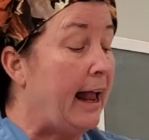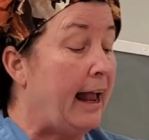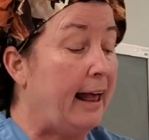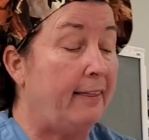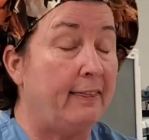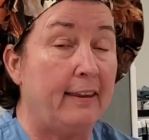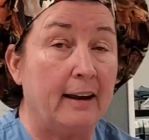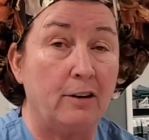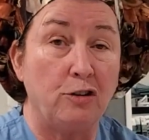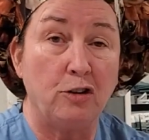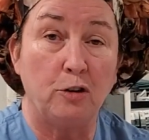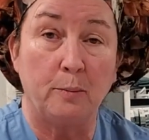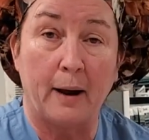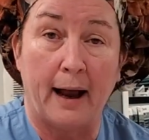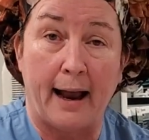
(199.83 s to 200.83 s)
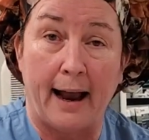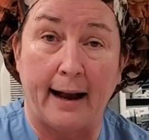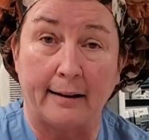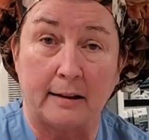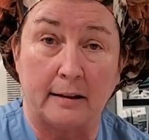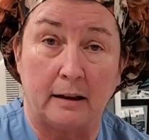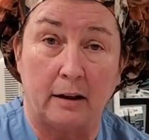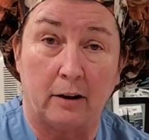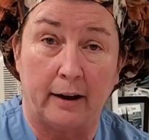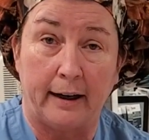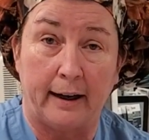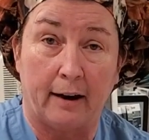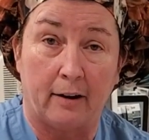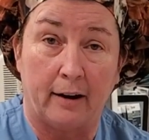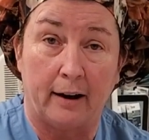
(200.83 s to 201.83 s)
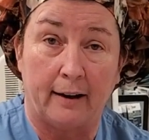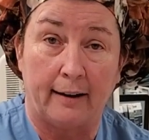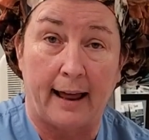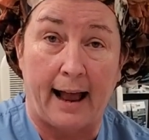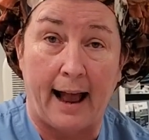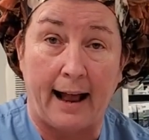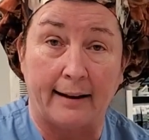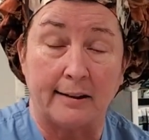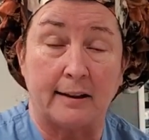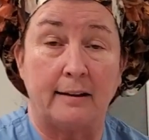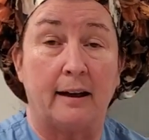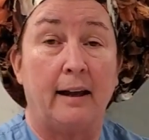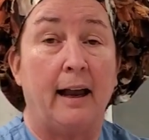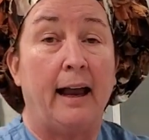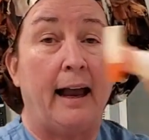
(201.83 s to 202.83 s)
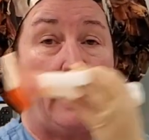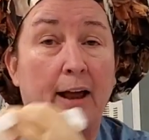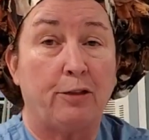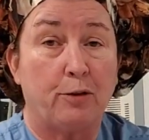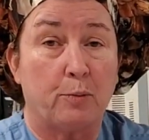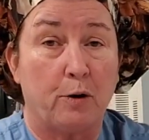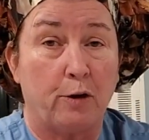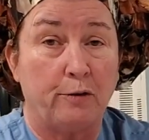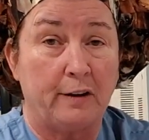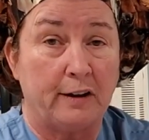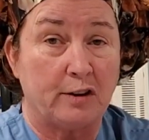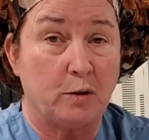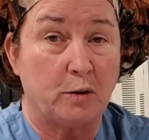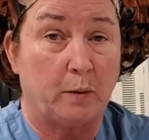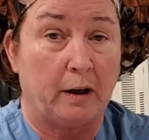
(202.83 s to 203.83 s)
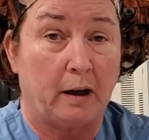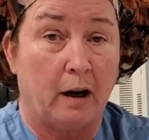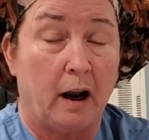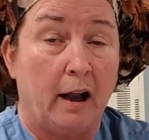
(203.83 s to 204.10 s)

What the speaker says: and then do my axillary area last and throw this one.